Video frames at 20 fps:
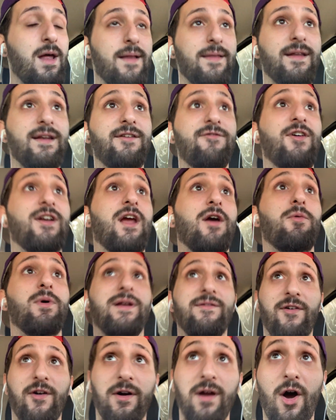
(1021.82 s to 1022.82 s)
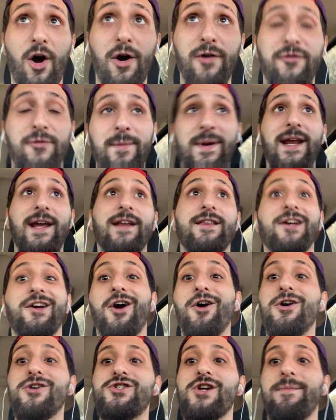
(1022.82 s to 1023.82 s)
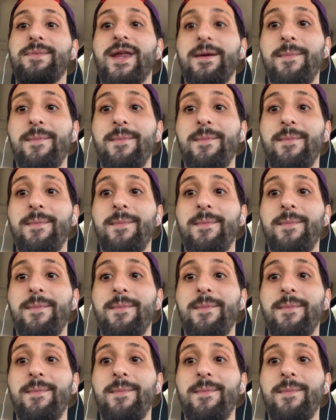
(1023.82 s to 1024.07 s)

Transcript: This video was very hard for me to get the courage up to